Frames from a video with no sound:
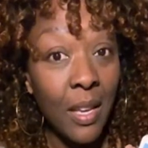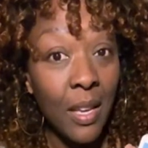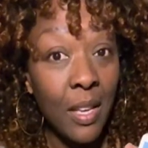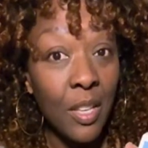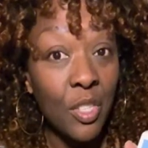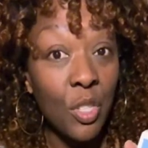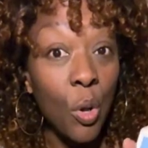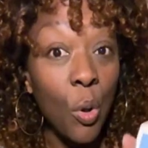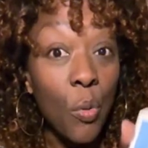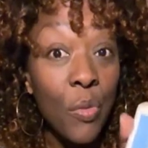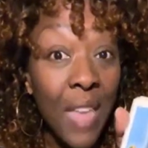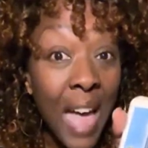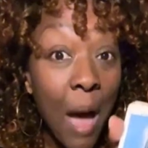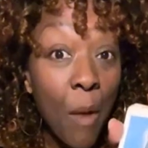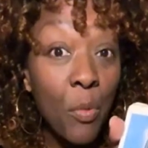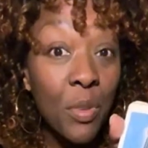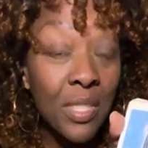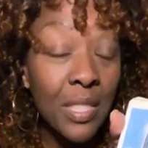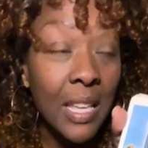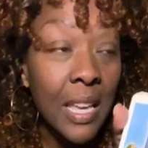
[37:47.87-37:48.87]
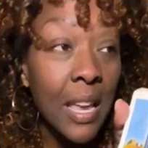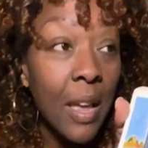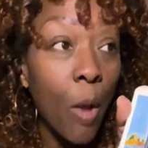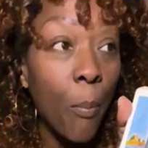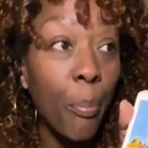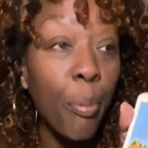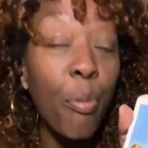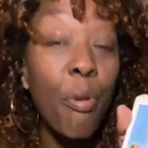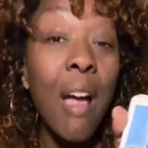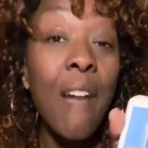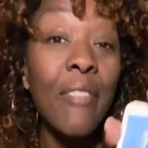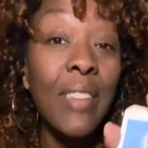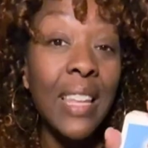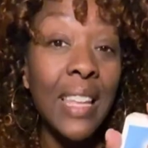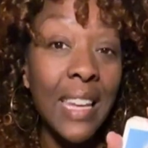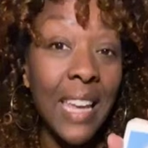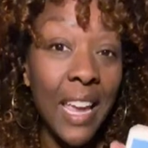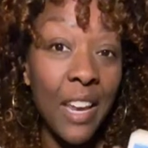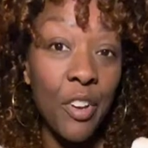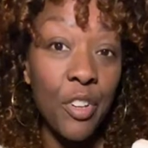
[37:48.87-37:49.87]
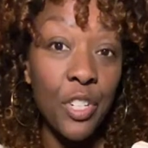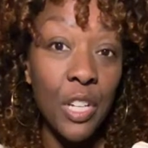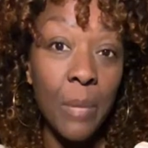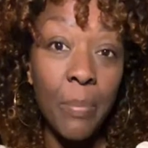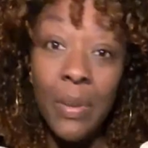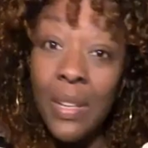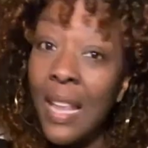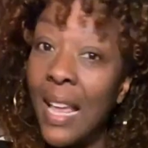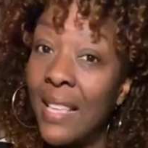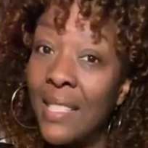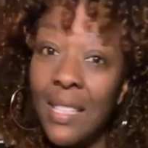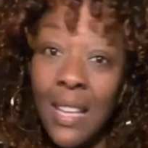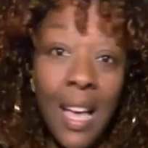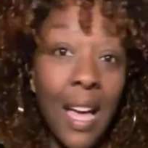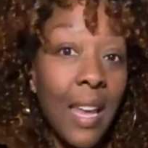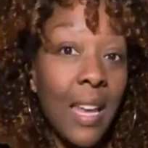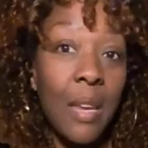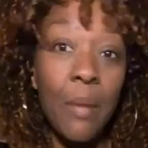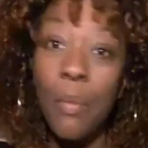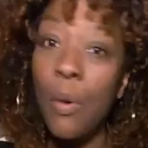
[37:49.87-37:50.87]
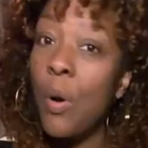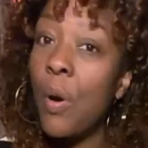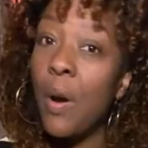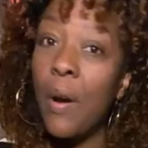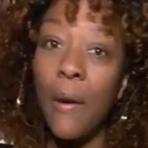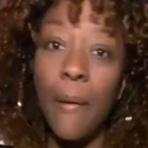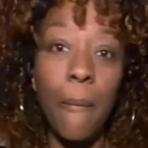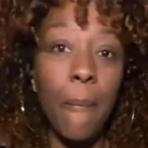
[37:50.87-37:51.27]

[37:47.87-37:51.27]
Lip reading: So that was the prevalent energy, but that's not anymore.